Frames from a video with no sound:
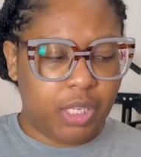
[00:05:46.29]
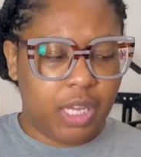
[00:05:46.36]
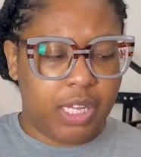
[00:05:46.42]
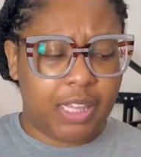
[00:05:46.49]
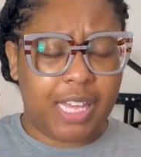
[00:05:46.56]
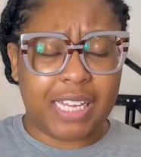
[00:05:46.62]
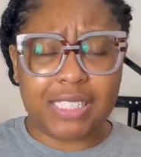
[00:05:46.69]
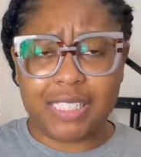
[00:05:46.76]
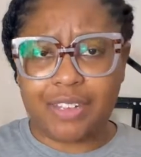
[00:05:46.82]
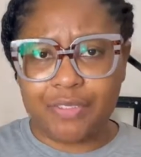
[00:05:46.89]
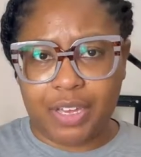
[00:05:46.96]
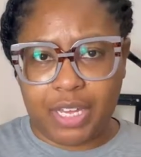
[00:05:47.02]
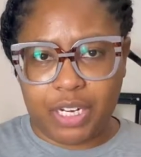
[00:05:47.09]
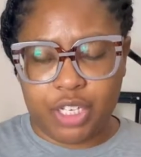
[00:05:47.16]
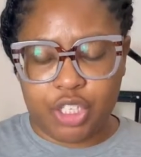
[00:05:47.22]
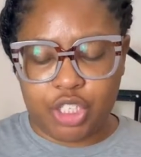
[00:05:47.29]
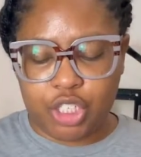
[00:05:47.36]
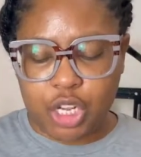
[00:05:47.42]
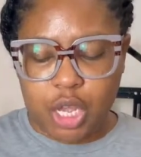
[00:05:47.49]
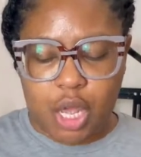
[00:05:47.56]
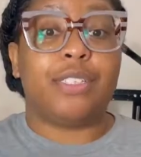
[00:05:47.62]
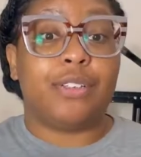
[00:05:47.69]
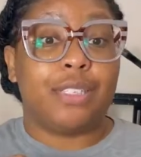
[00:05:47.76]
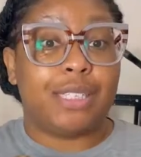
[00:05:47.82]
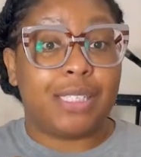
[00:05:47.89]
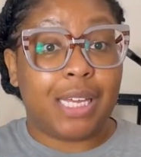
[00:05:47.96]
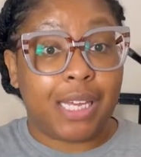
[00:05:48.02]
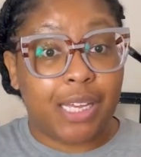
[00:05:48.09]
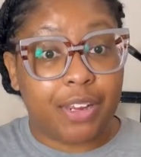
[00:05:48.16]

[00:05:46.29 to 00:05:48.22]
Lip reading: That's an advantage. So the second